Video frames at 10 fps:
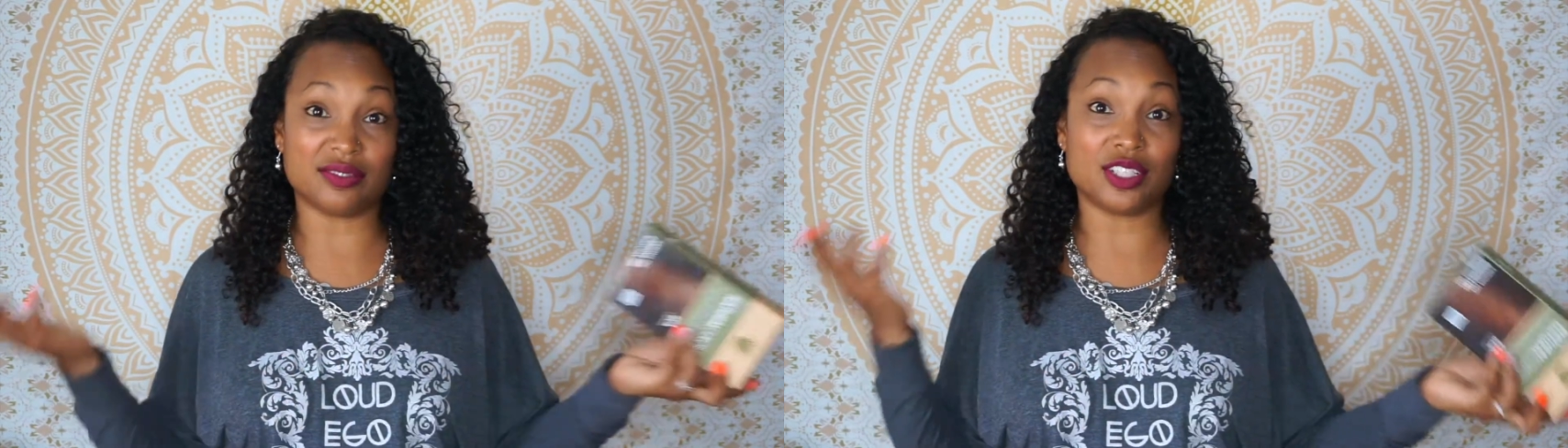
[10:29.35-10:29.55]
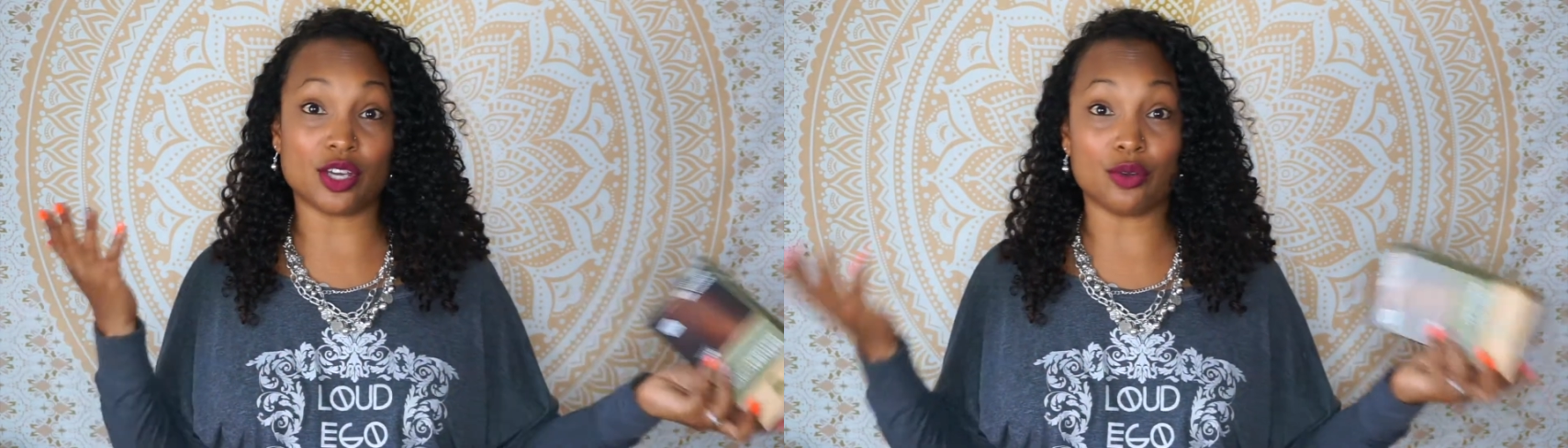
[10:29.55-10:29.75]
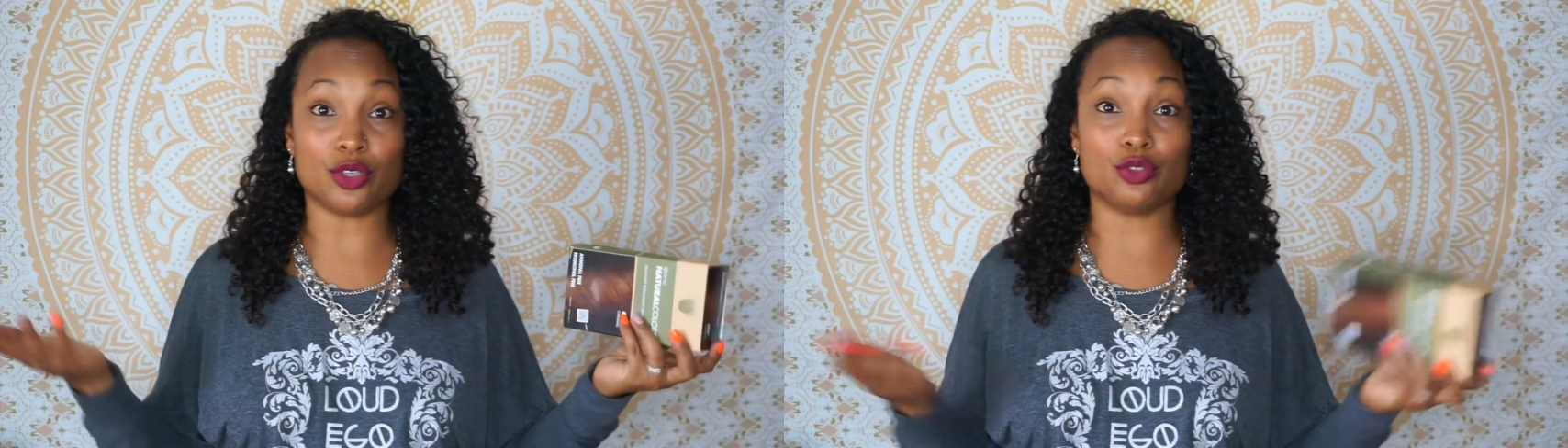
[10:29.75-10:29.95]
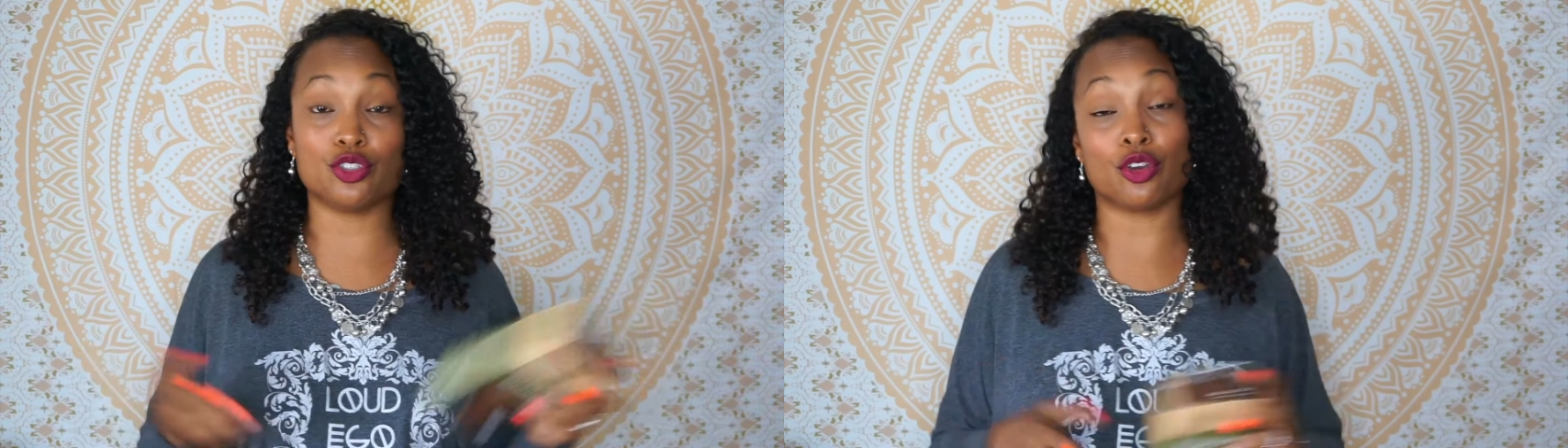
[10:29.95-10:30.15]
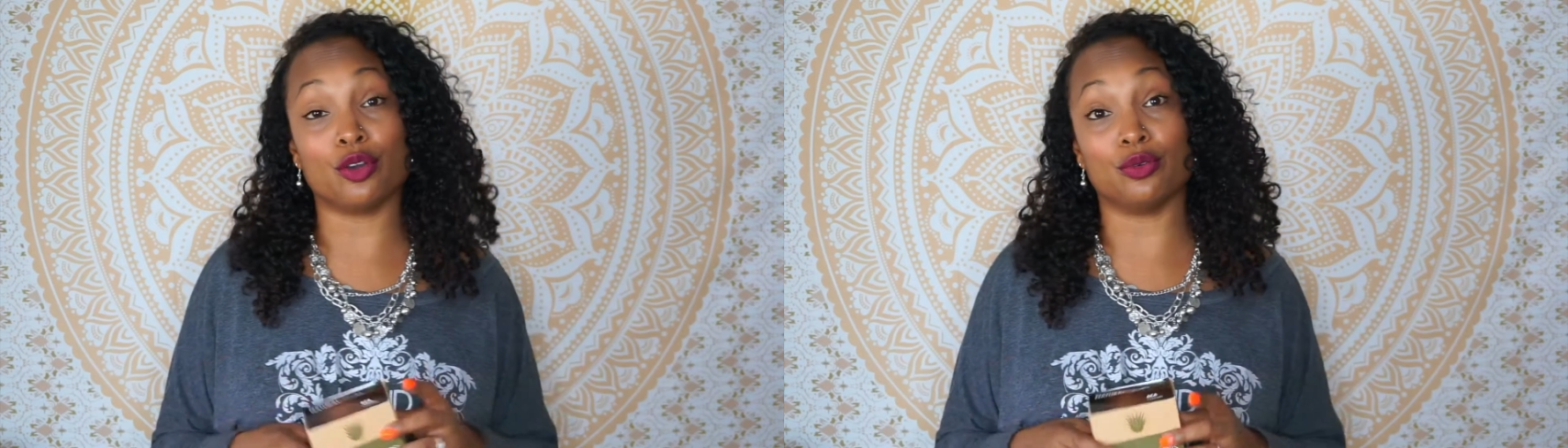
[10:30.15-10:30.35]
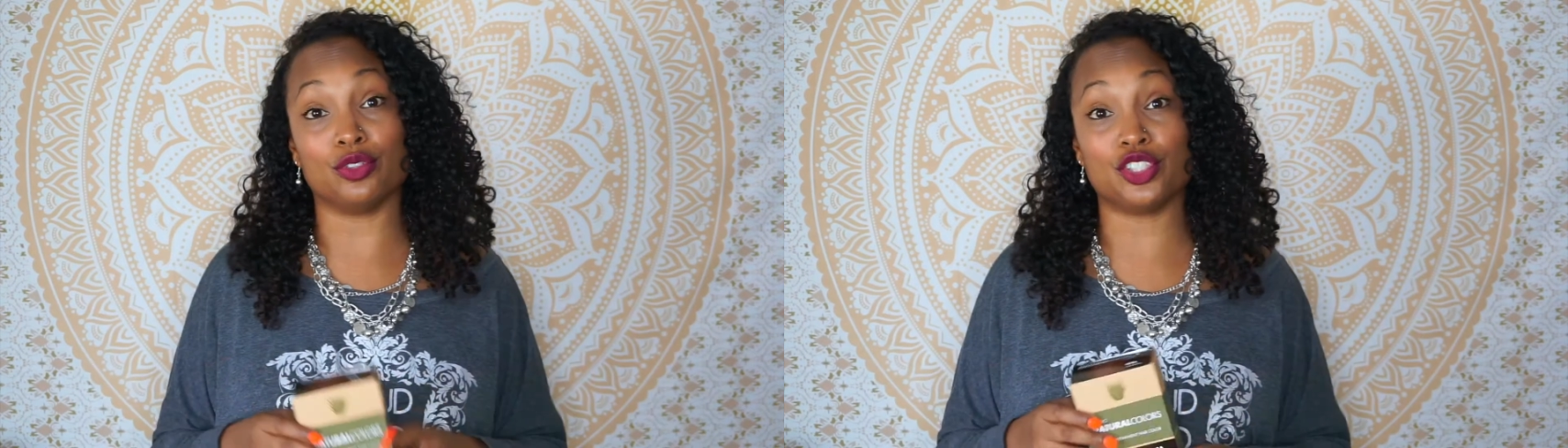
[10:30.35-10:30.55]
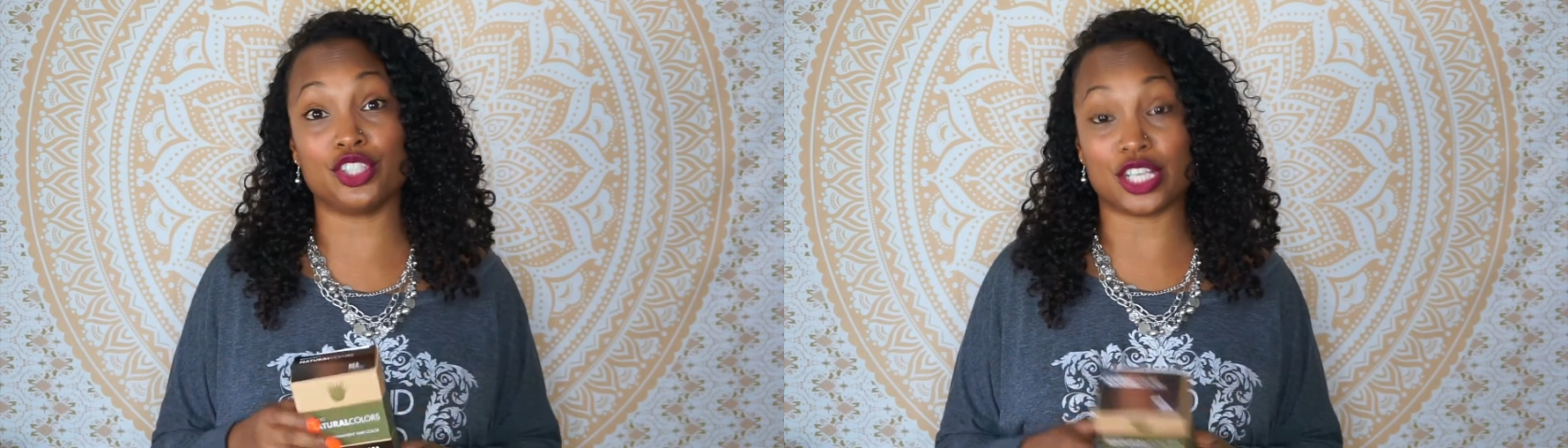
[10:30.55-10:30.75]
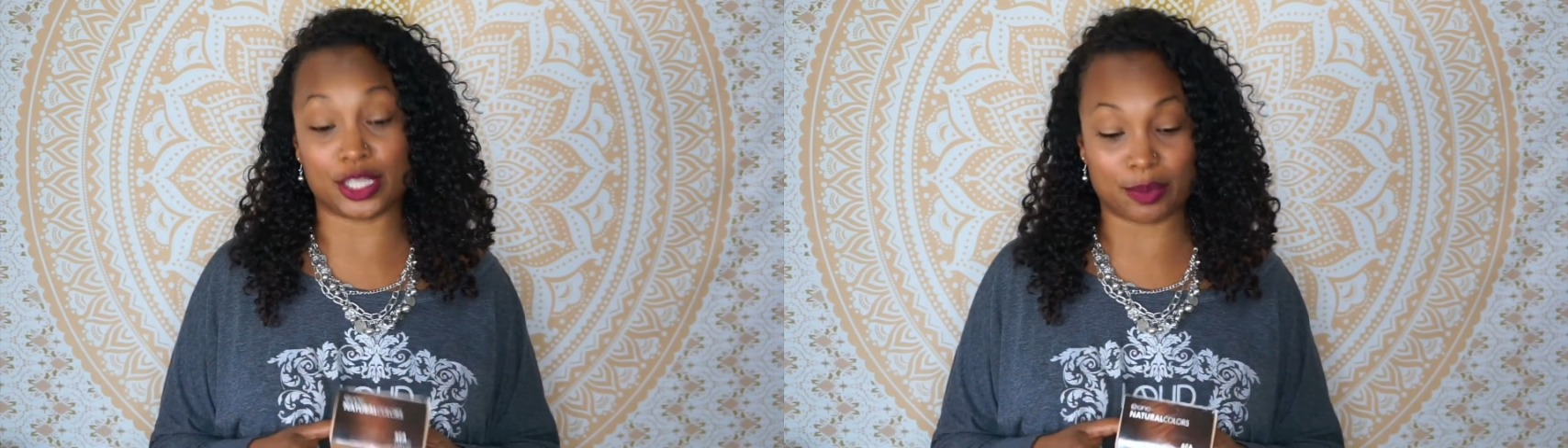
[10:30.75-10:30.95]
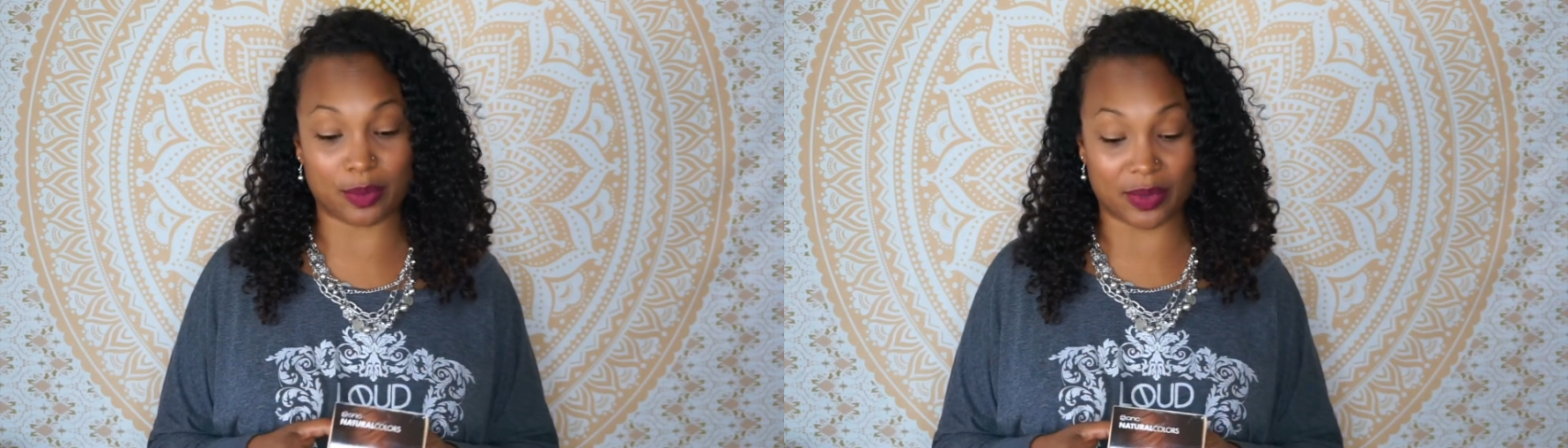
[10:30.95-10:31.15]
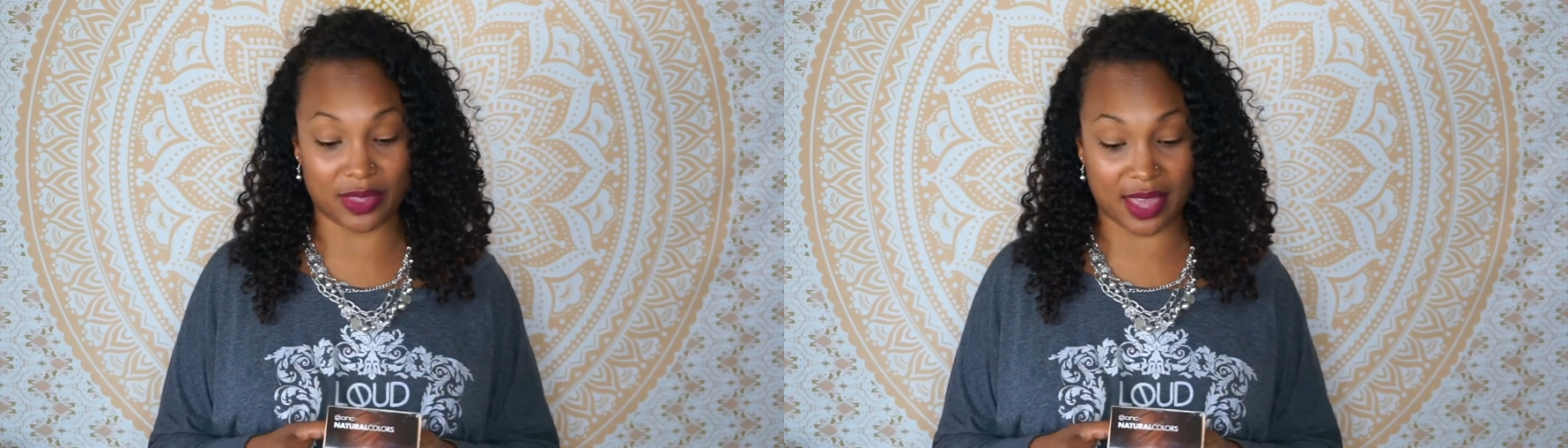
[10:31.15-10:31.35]
you know, use your own judgment
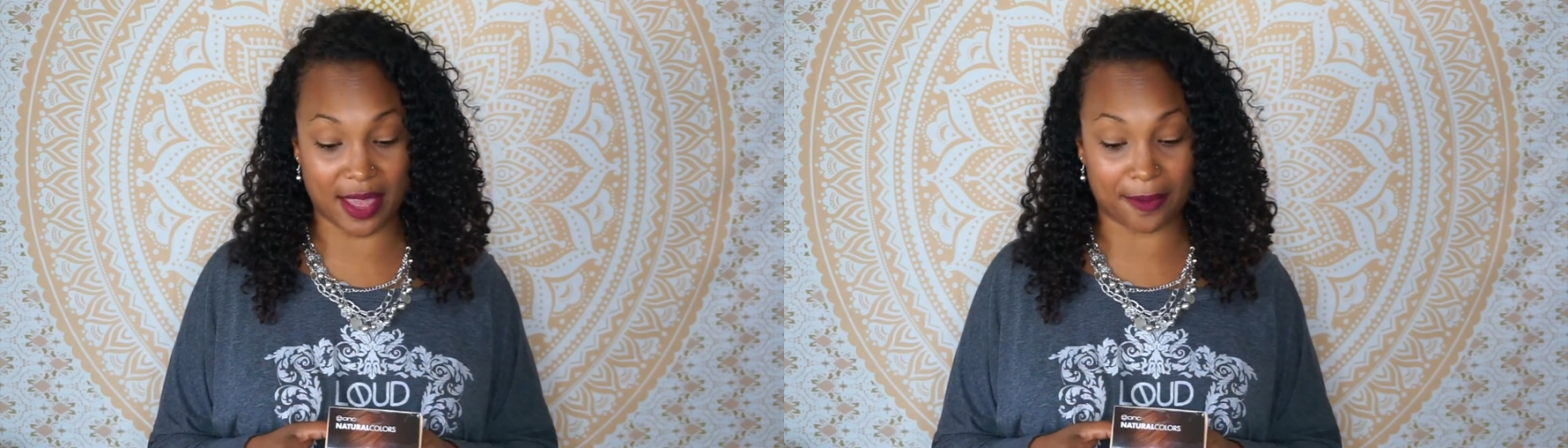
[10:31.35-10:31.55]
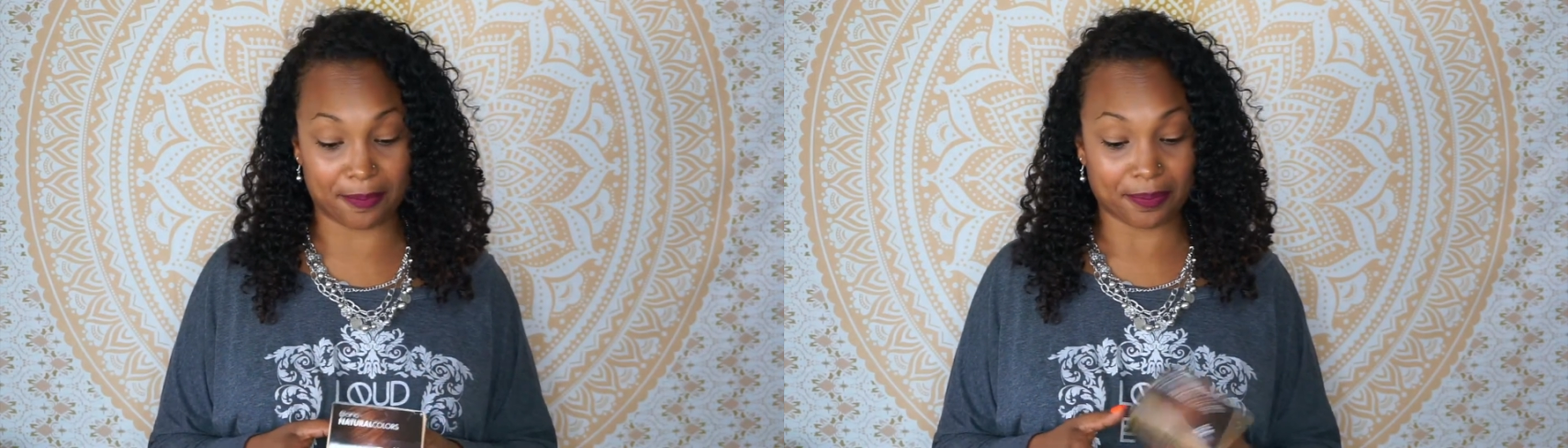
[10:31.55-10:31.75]
with that.